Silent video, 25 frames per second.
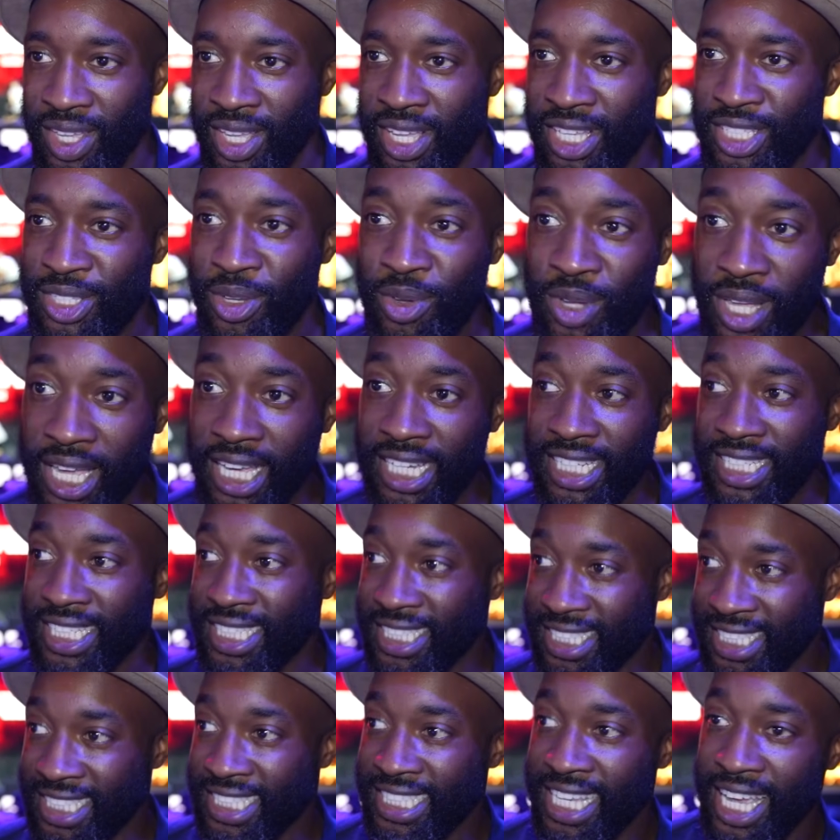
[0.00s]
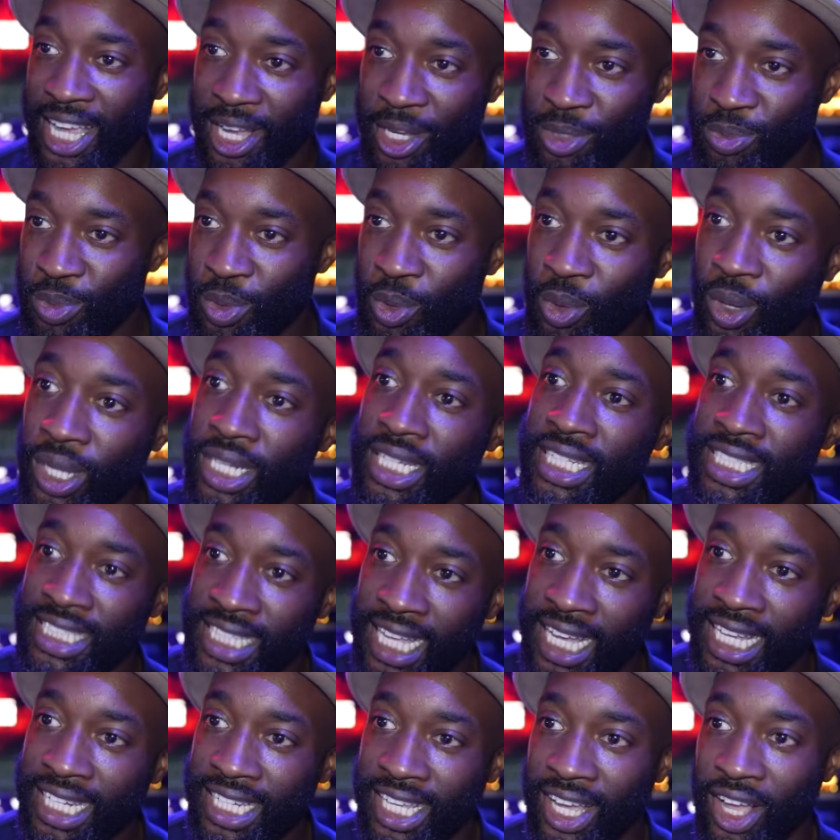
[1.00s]
It's okay just to say it because we all
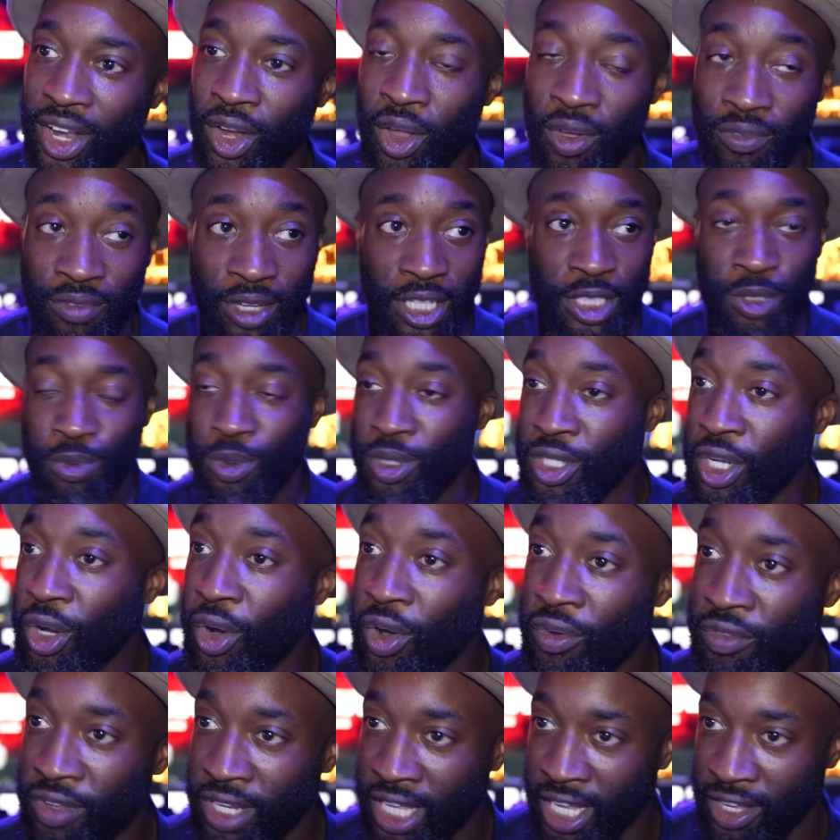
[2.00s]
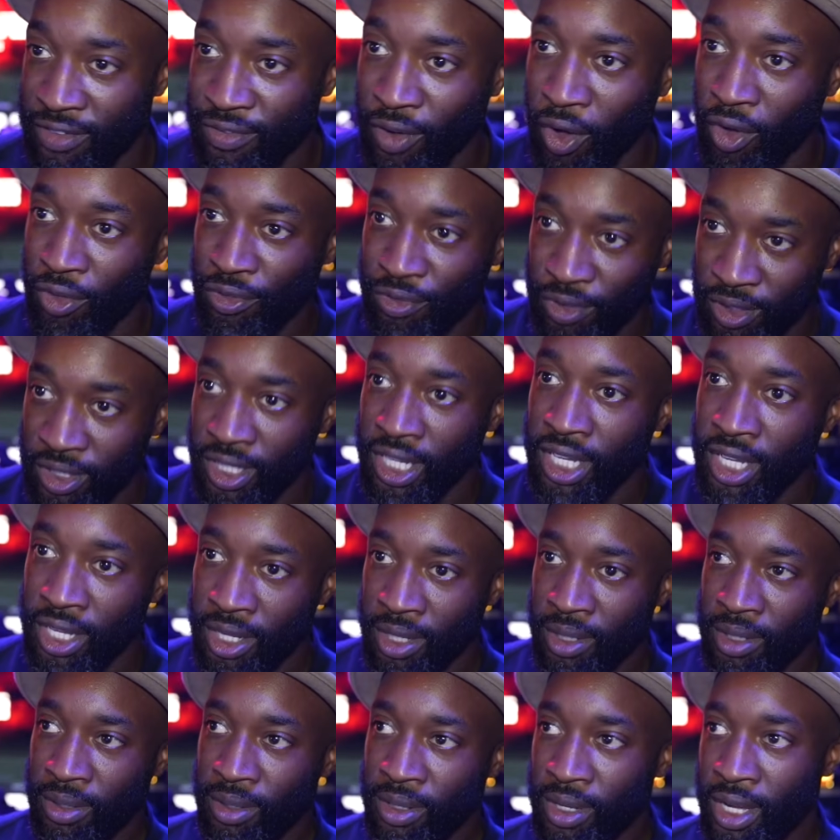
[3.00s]
understand it. A lot of us would go over there if offered
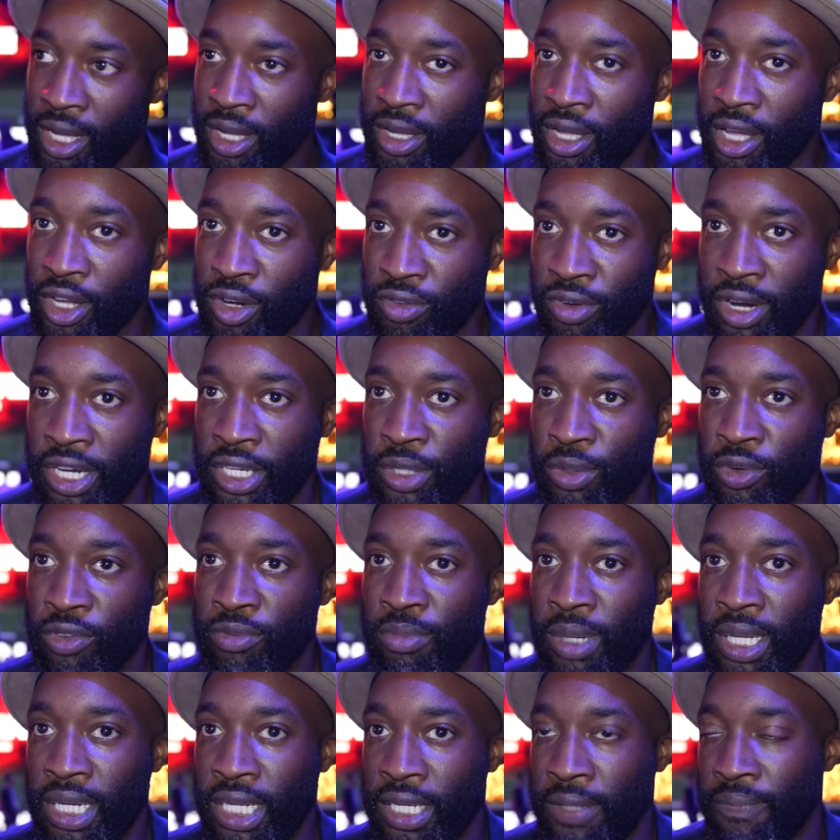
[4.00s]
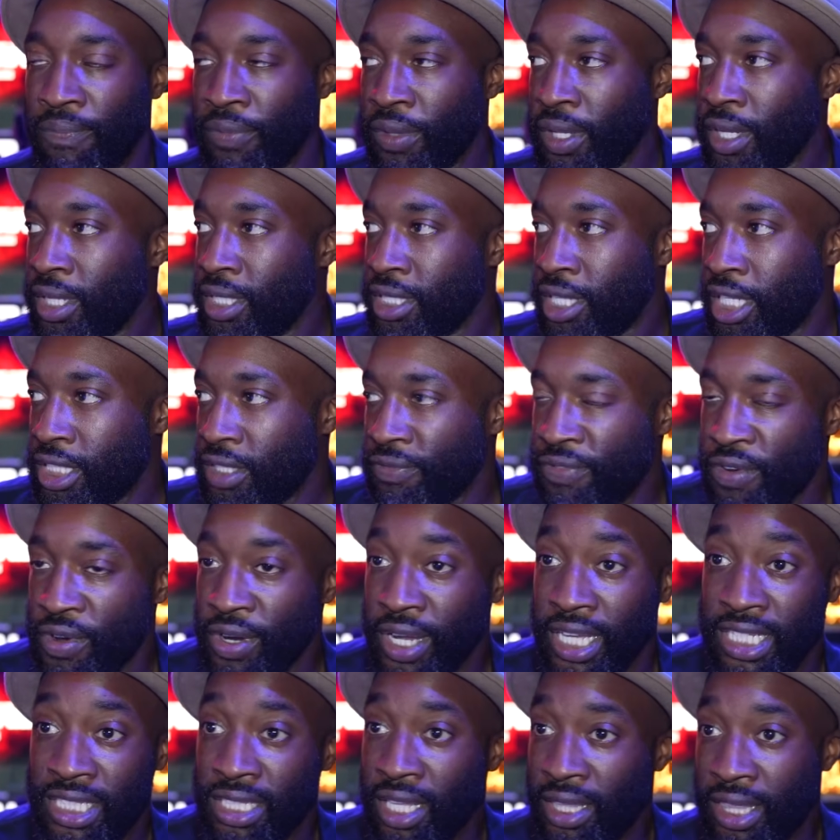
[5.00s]
a great deal of money. Tyson
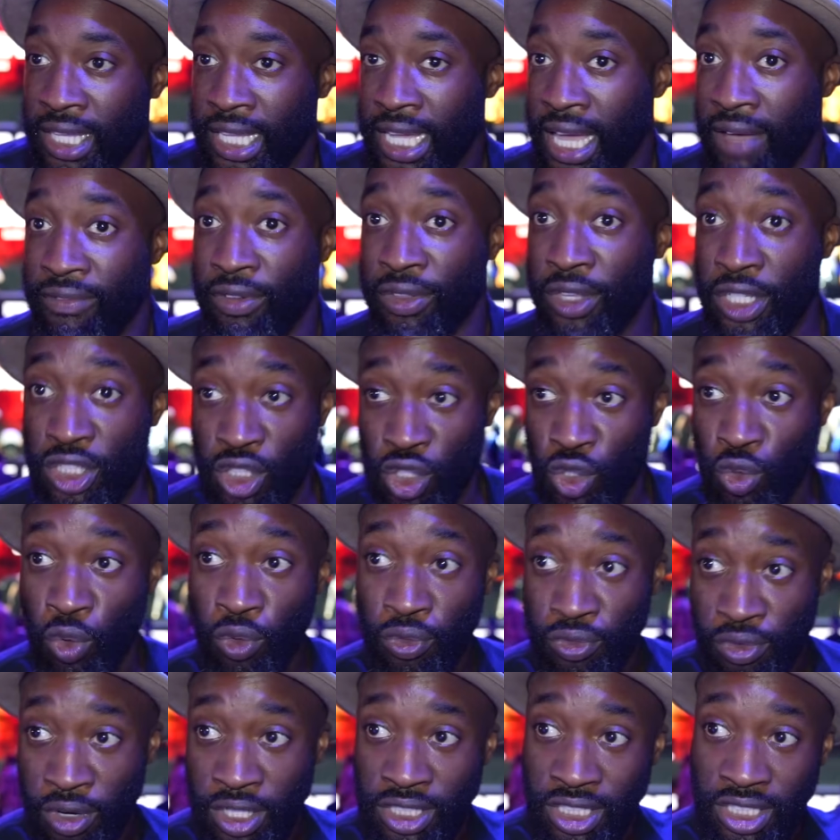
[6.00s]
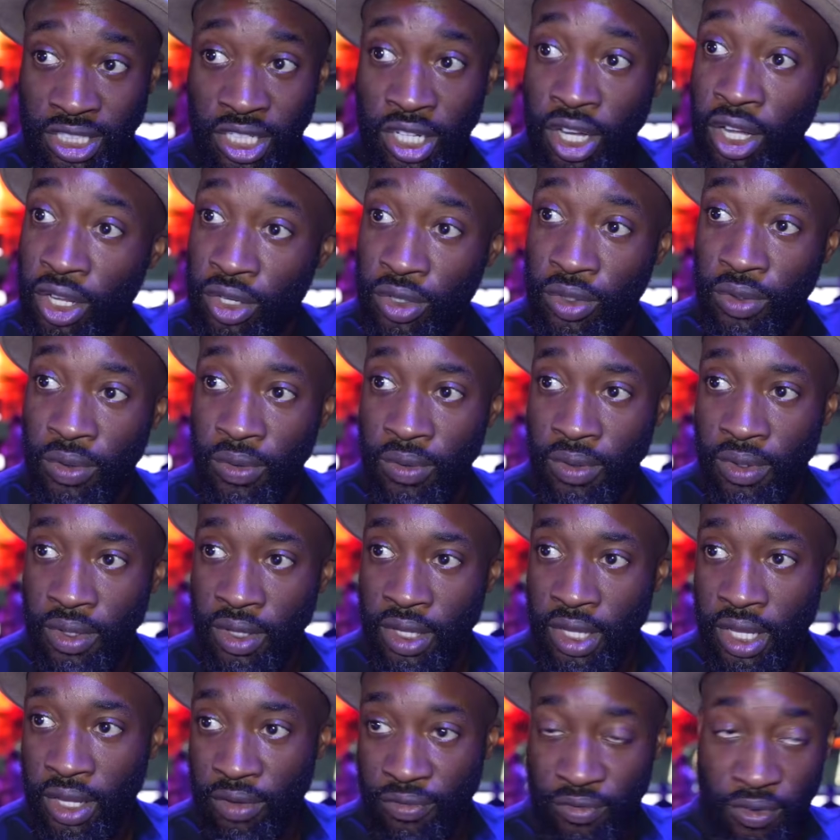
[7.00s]
Fury gets nothing out of it. This is all Francis
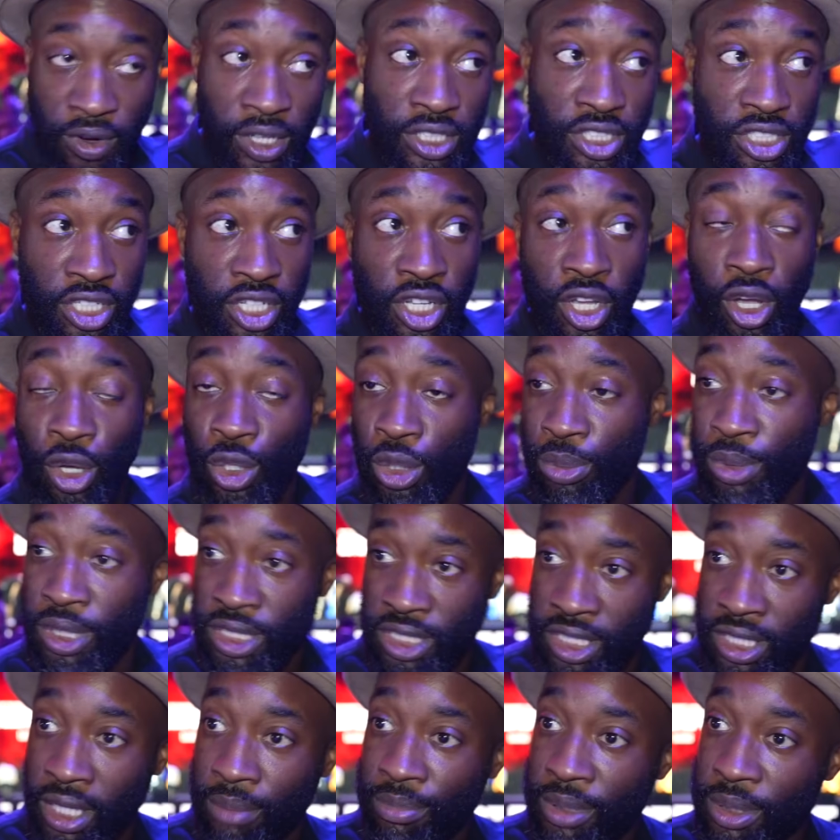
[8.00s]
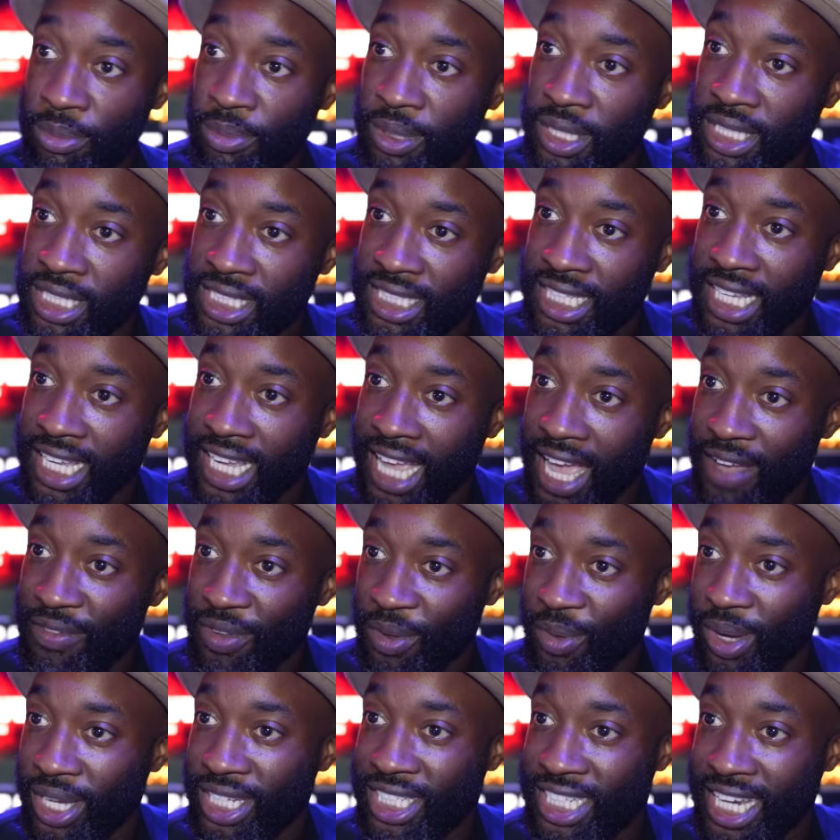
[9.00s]
NGANNOU. If Francis NGANNOU beats a WBC
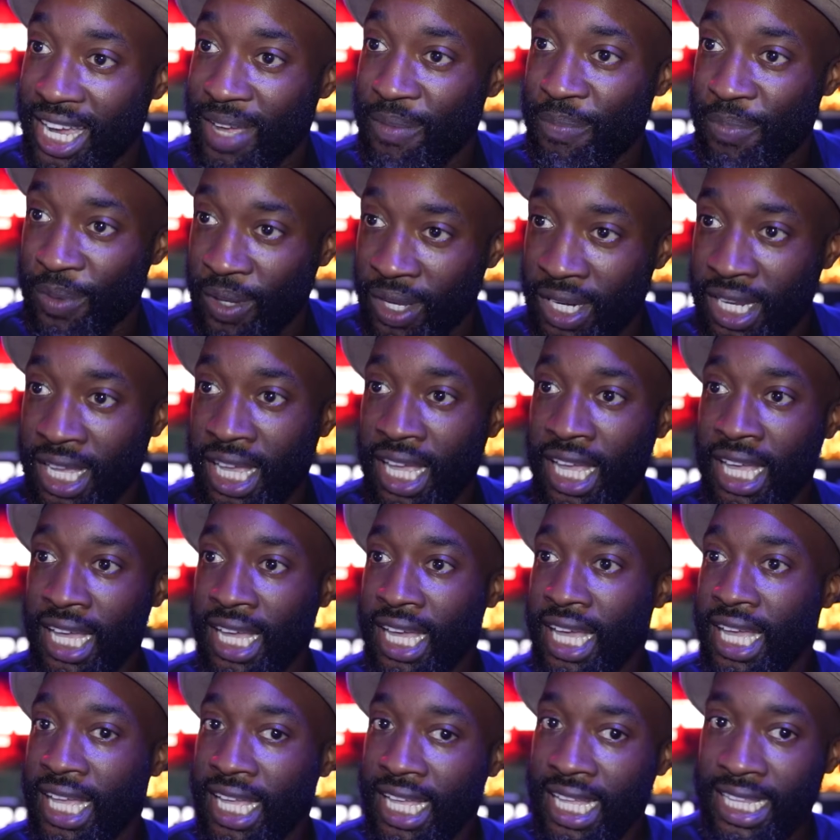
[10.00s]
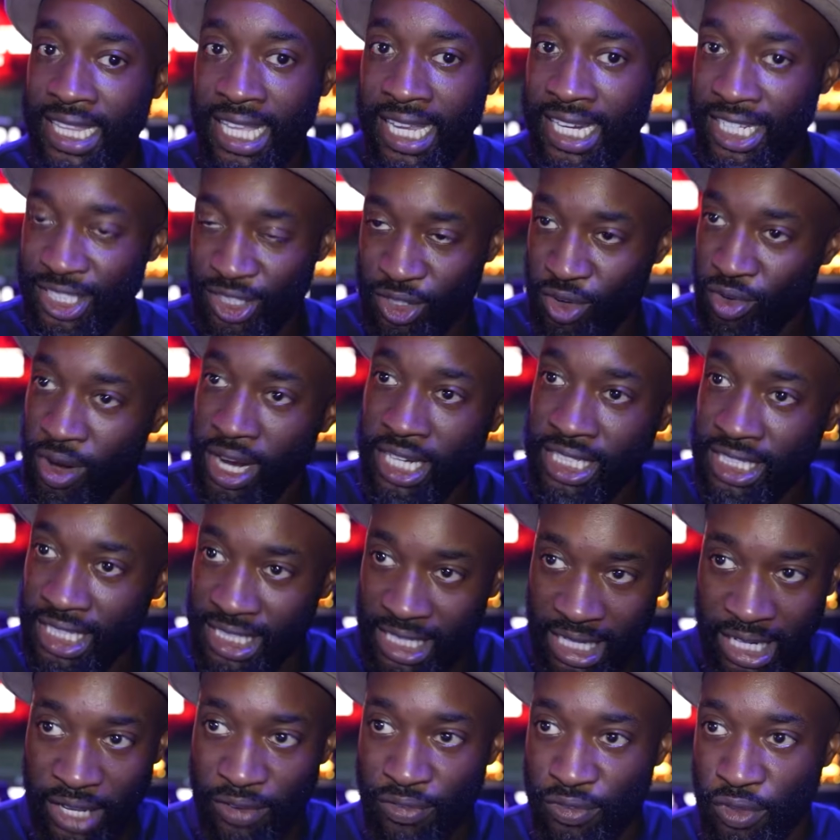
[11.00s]
heavyweight champion, then it's crazy.
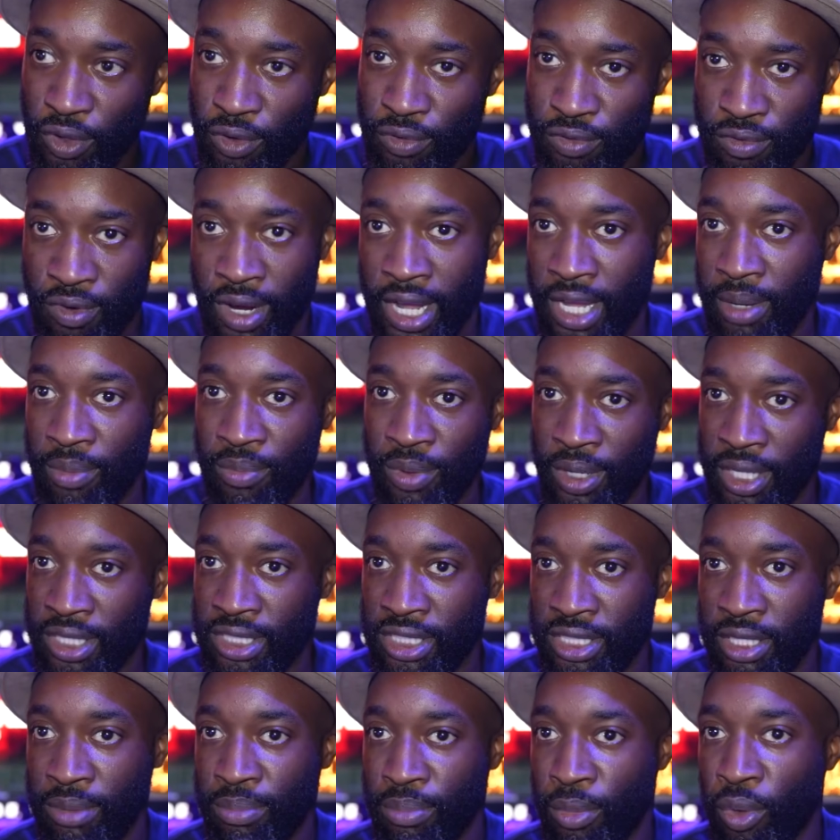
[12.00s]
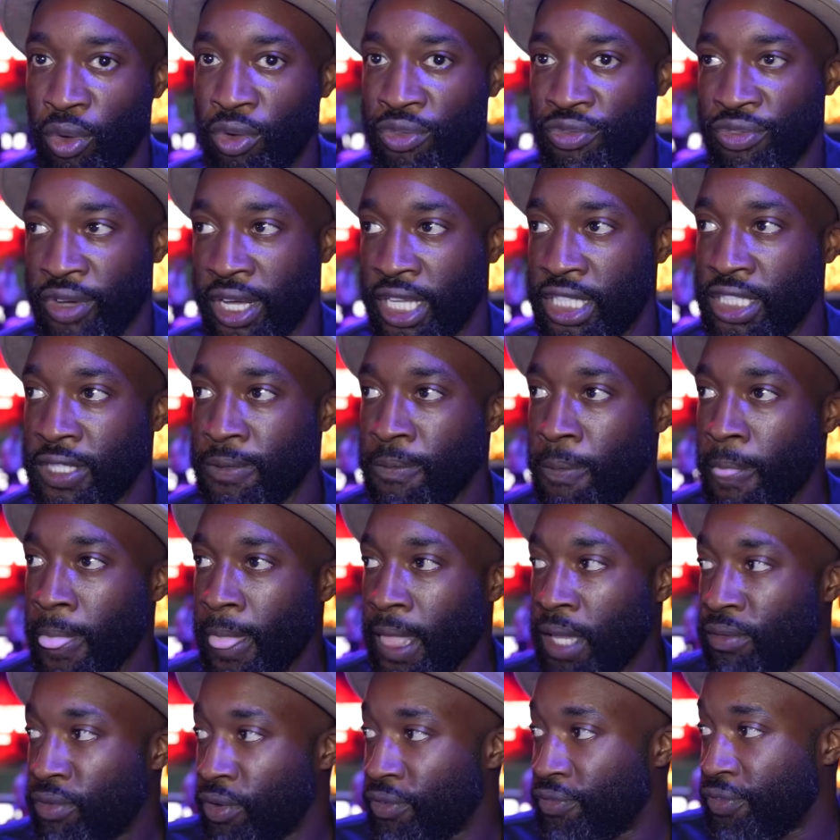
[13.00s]
It's liftoff, right? And we can see more fights.
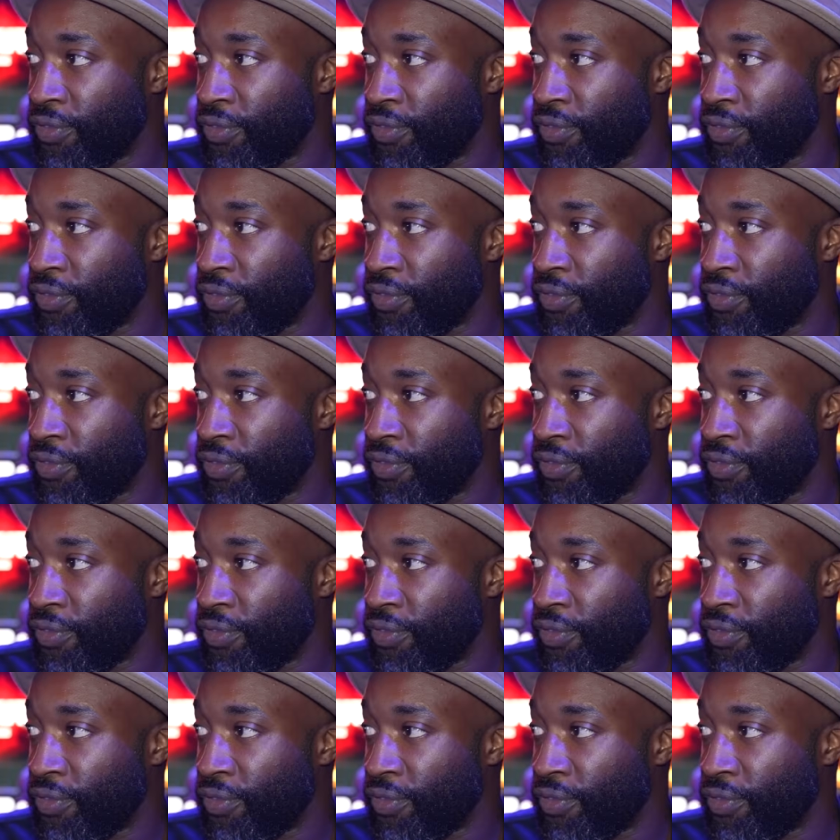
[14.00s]
For